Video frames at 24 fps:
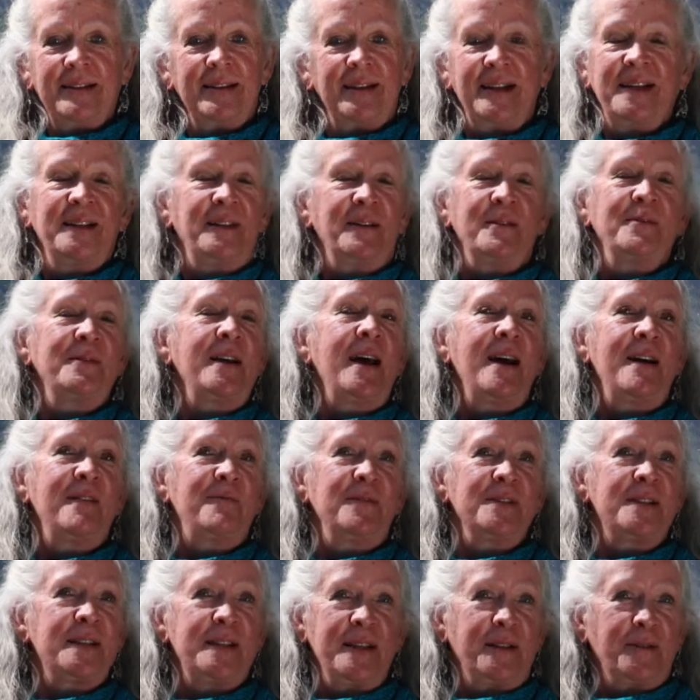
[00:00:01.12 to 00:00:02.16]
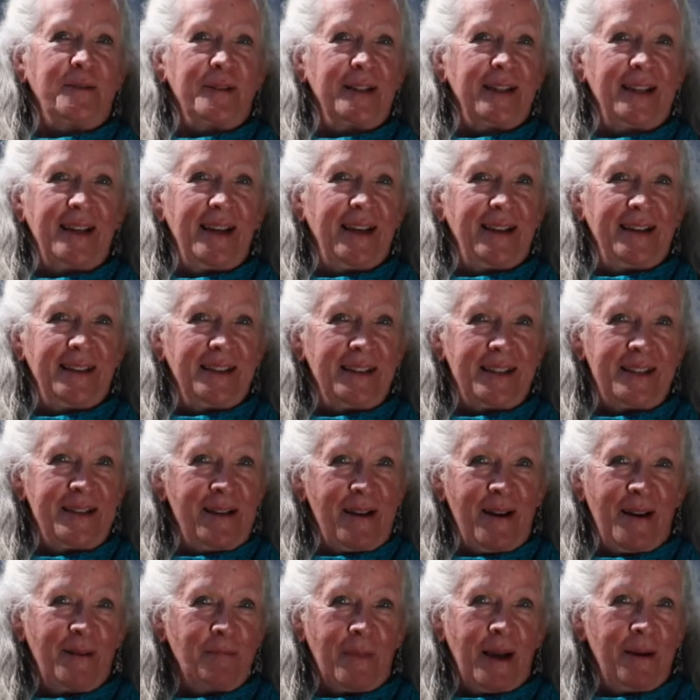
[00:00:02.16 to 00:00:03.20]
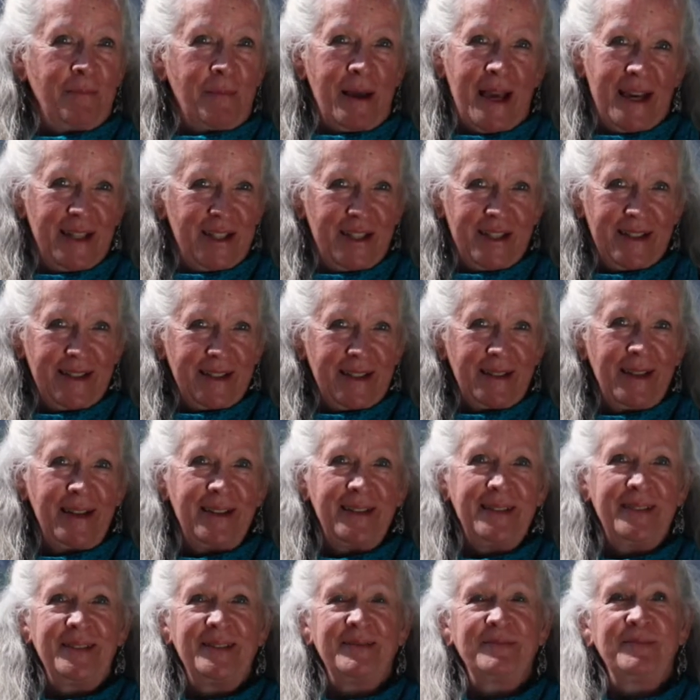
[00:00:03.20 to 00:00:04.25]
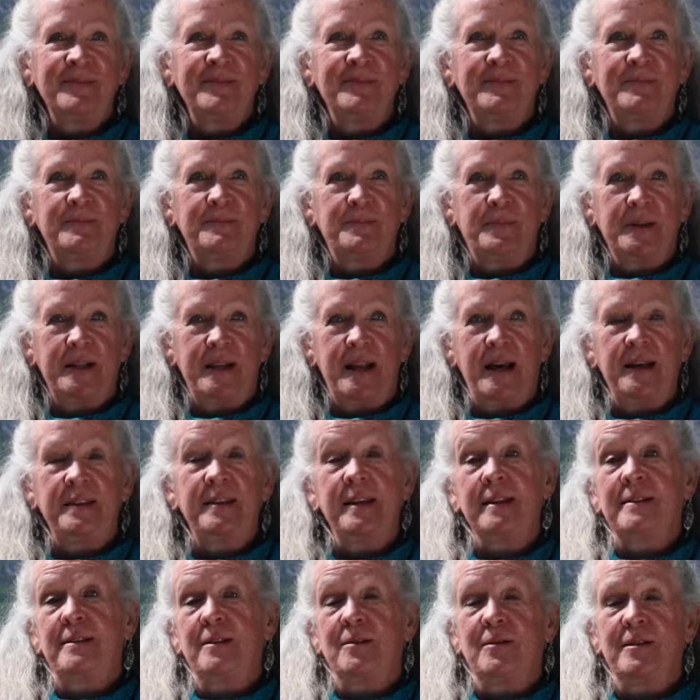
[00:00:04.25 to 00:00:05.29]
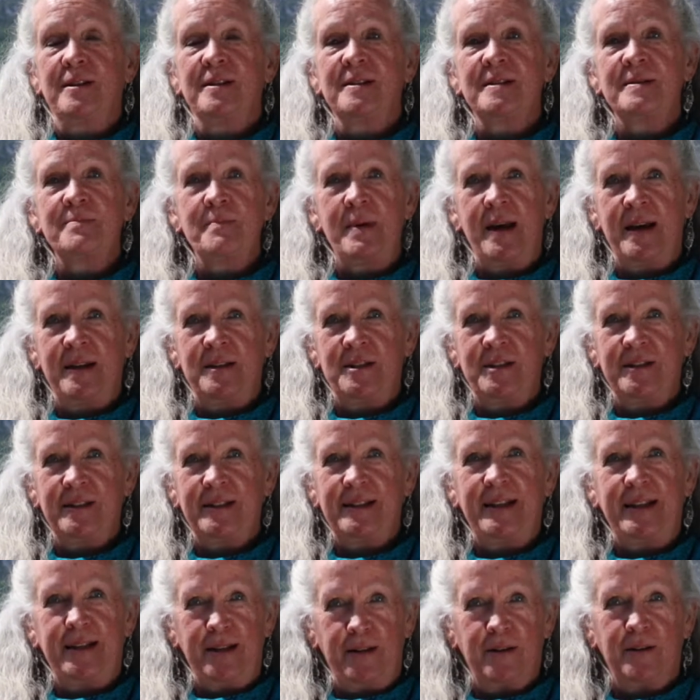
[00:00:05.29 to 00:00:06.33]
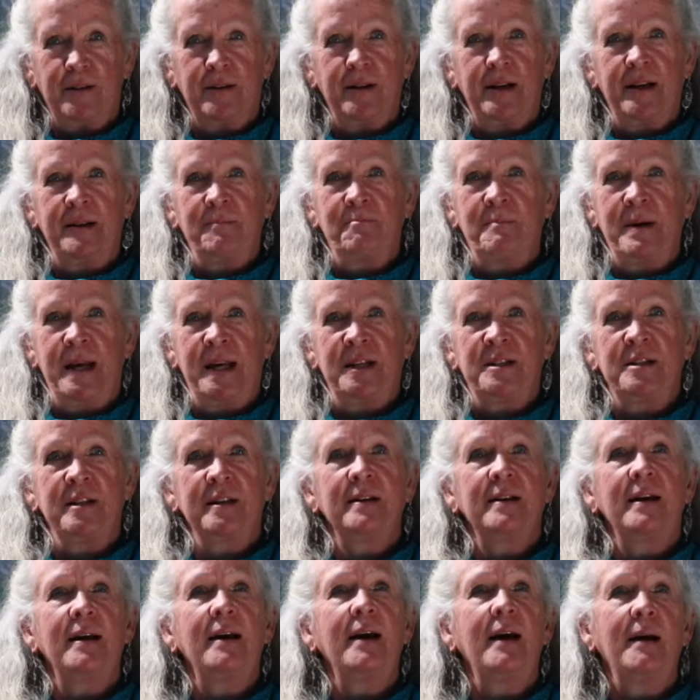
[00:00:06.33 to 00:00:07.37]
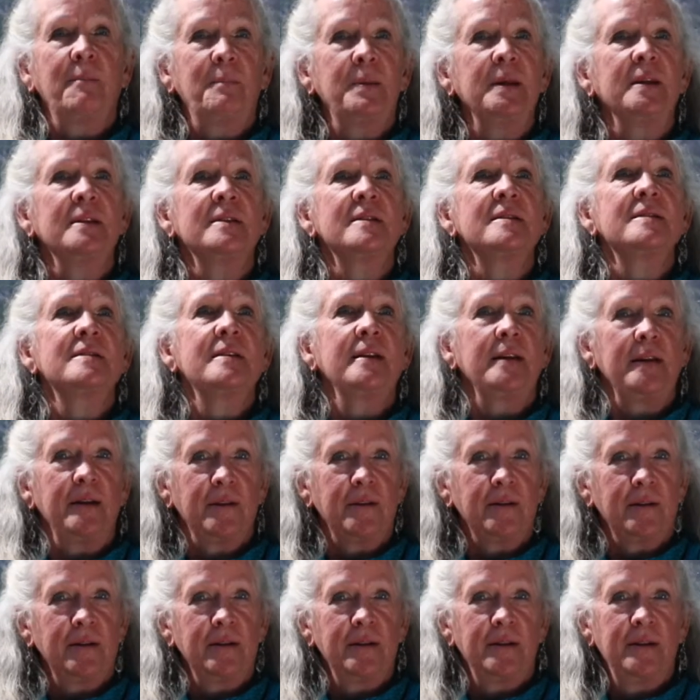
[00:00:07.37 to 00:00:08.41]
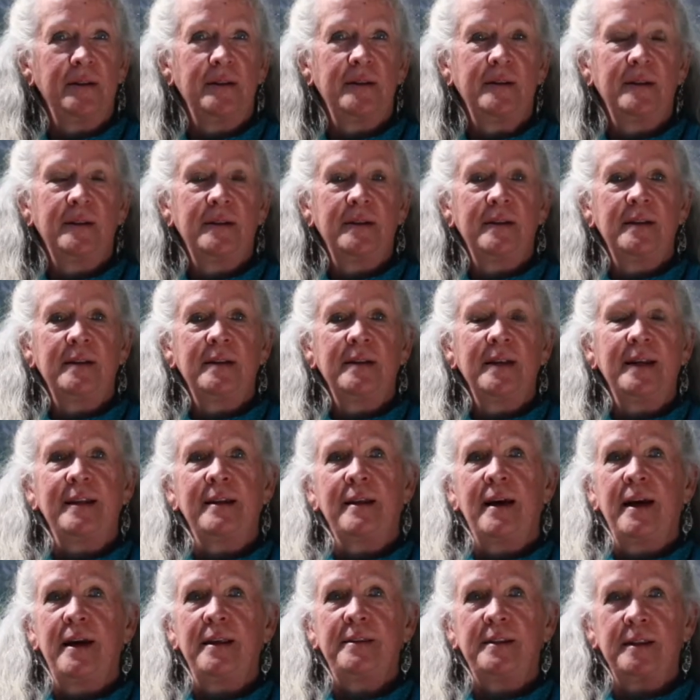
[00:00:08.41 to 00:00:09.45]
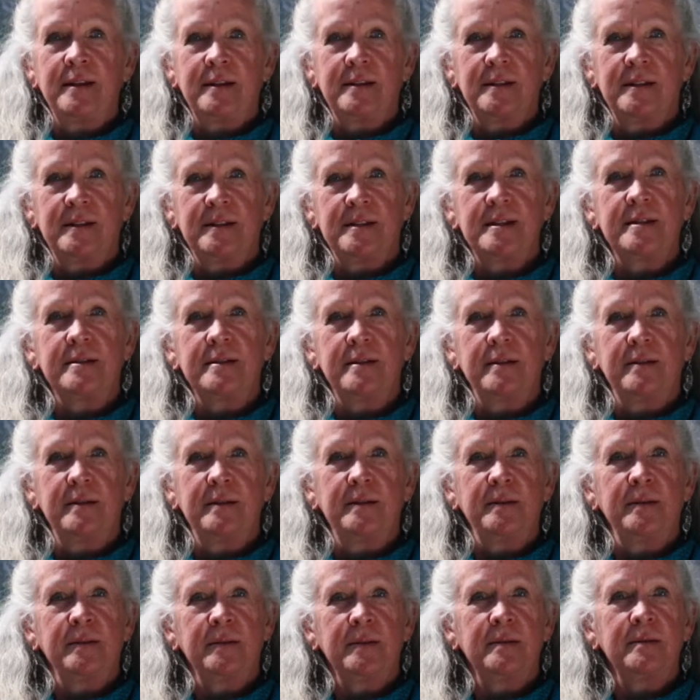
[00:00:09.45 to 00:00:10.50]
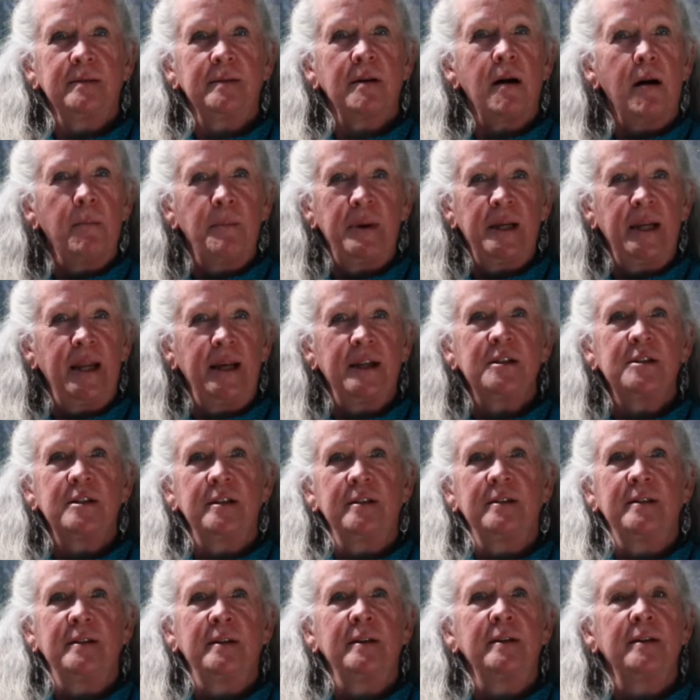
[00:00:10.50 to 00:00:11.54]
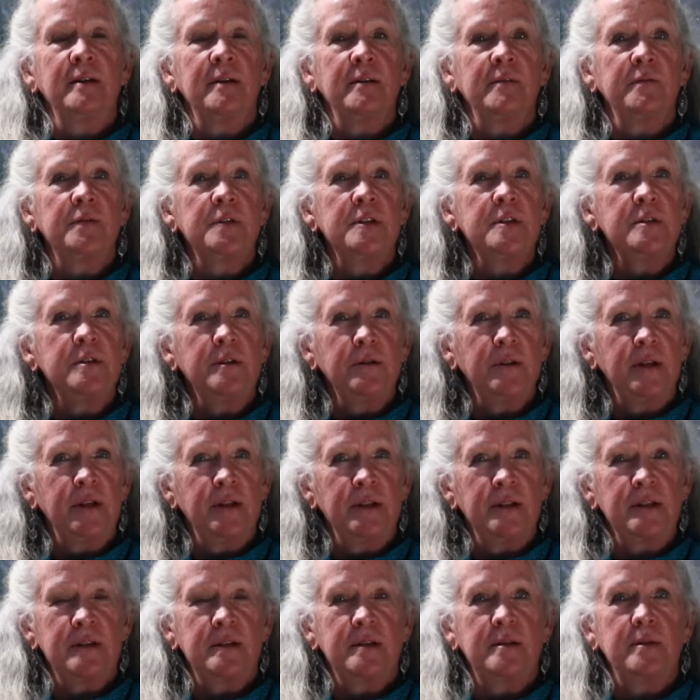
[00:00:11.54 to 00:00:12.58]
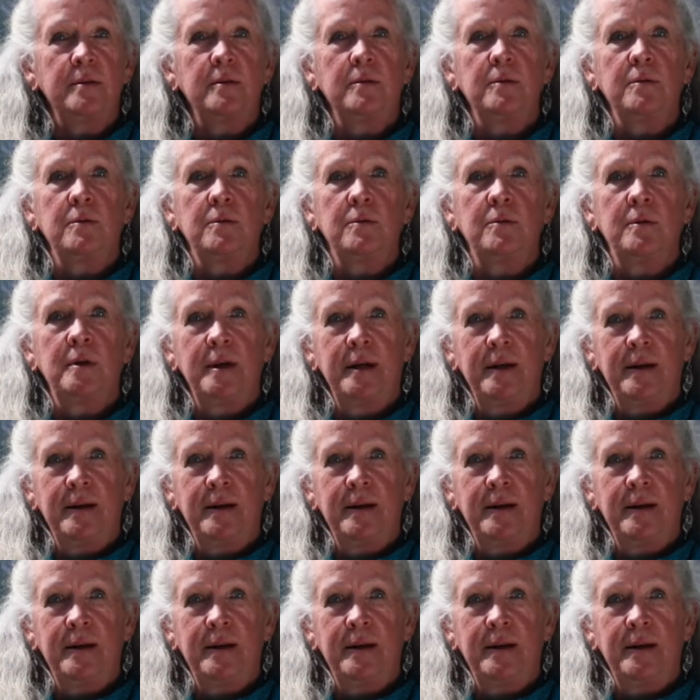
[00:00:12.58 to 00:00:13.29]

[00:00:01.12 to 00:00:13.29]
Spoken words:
I don't have a secret, and it's not my magic. But I think there is magic here, and magic happens here. And I think it's the combination of students who